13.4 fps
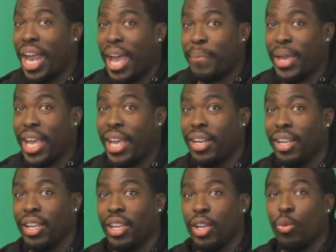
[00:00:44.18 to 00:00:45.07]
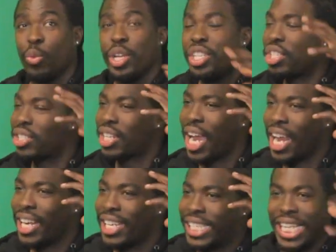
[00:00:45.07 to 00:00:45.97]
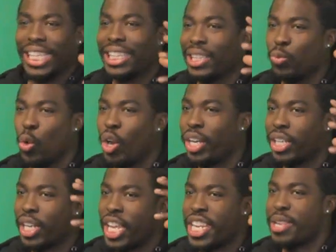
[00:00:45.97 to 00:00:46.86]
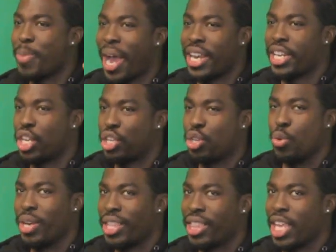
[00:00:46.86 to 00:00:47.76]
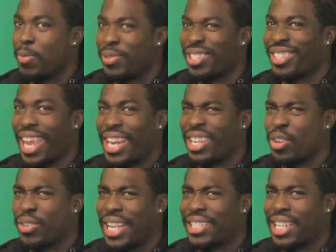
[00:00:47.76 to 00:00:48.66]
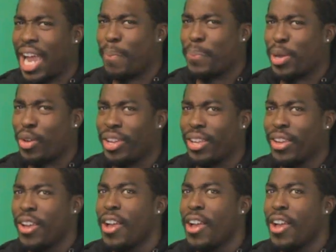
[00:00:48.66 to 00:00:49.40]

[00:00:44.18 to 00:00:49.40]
that, man. We just kind of didn't want anybody to do anything but skate during that time period,